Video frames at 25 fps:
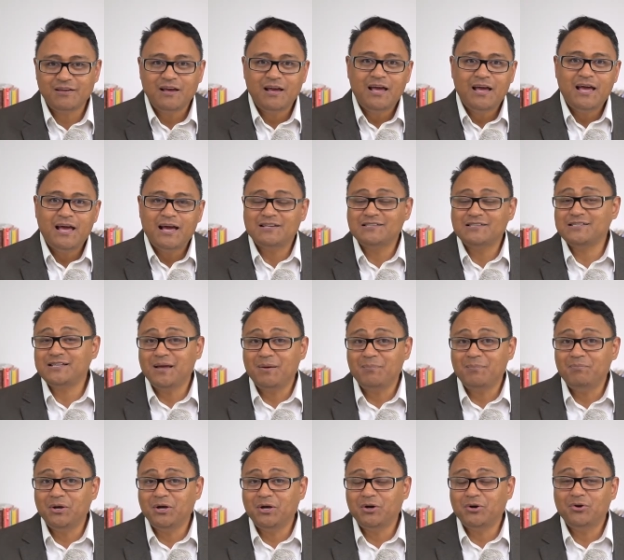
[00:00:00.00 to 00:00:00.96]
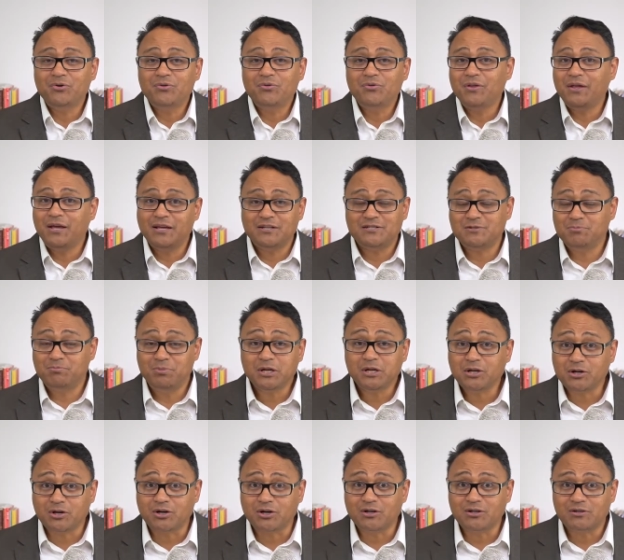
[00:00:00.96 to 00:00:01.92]
As they get bigger, it's
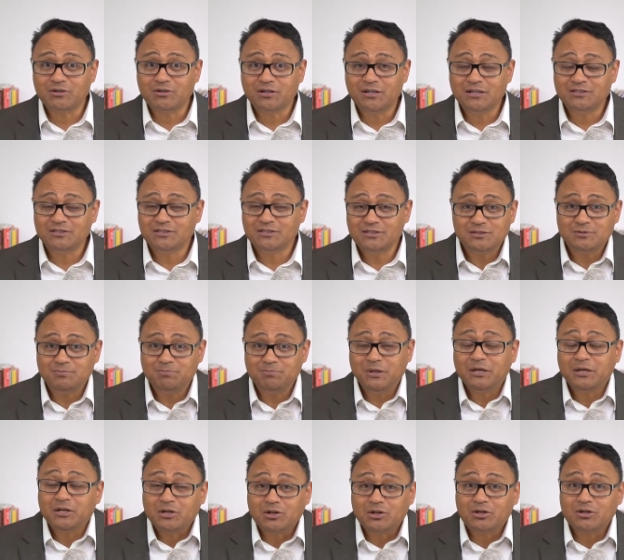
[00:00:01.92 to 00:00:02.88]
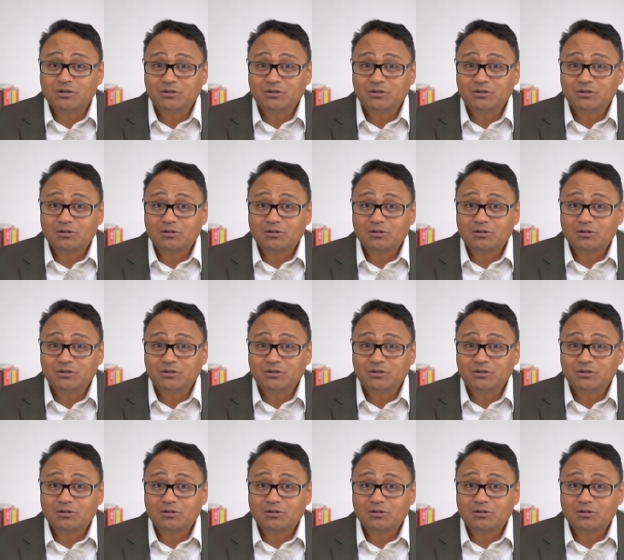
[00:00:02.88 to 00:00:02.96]
bigger. It's just bigger.